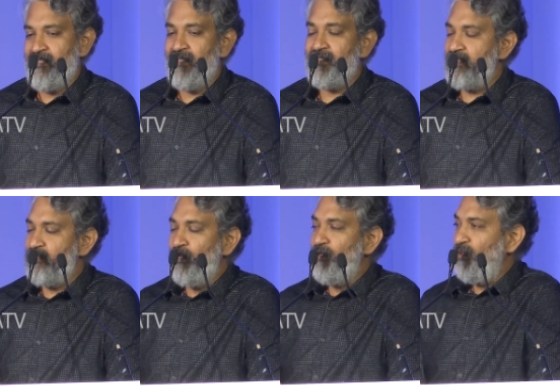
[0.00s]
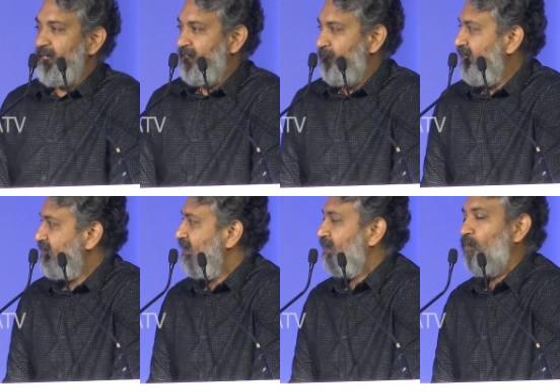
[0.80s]
just don't look at him
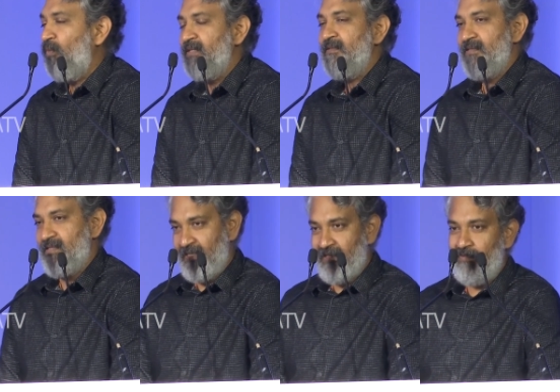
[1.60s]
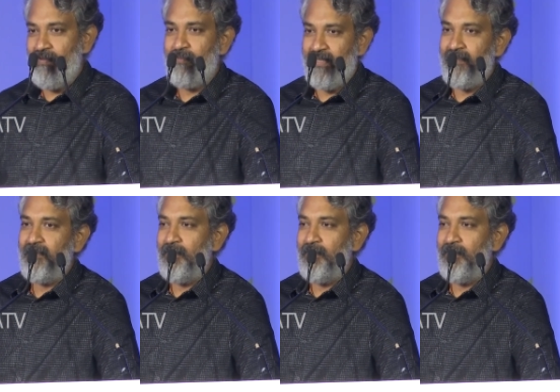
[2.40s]
as like one single weapon,